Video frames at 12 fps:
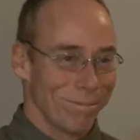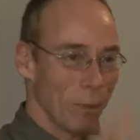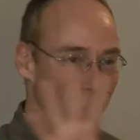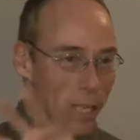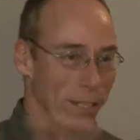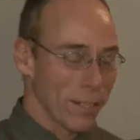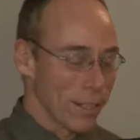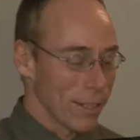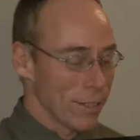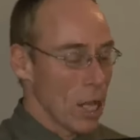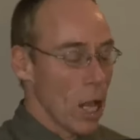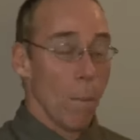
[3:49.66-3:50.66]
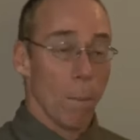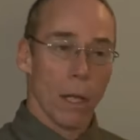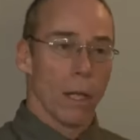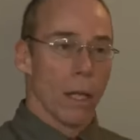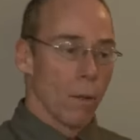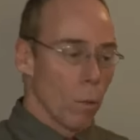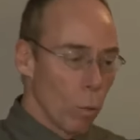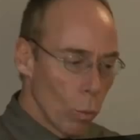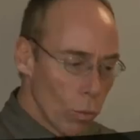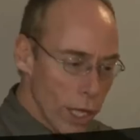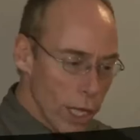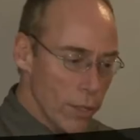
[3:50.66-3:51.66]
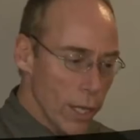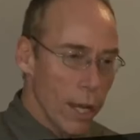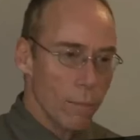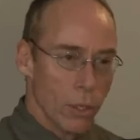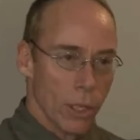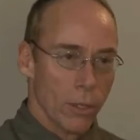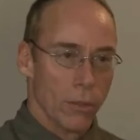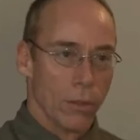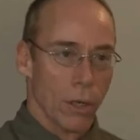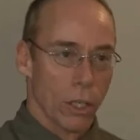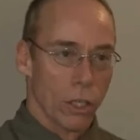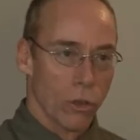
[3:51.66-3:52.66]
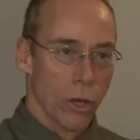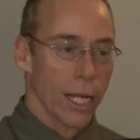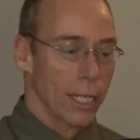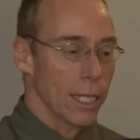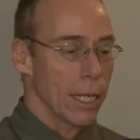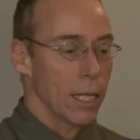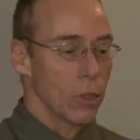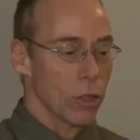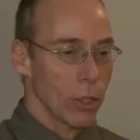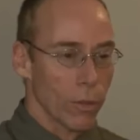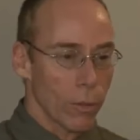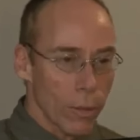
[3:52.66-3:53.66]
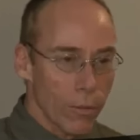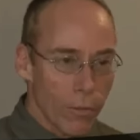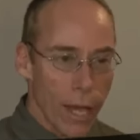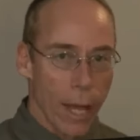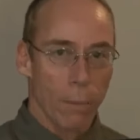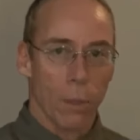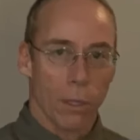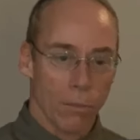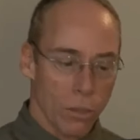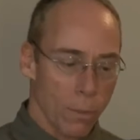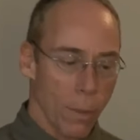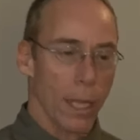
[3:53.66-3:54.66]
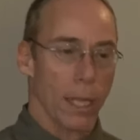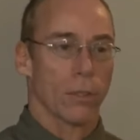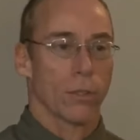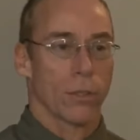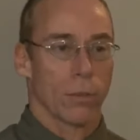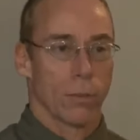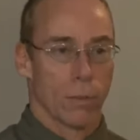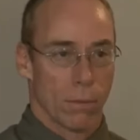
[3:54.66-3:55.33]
We'll get to this. But these objects are extracting energy from the fabric of space,